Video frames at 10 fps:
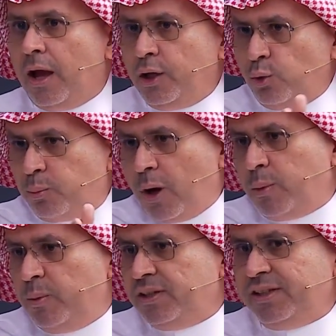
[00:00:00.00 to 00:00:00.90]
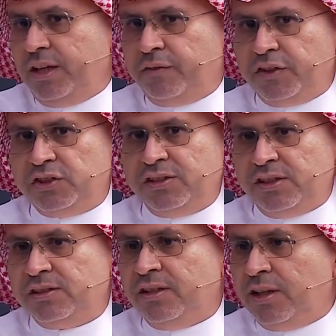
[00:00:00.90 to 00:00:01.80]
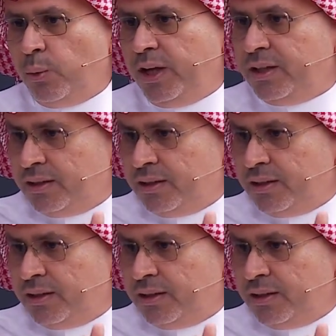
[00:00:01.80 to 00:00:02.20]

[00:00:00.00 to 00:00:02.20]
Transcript: And you will probably see efficiencies in the way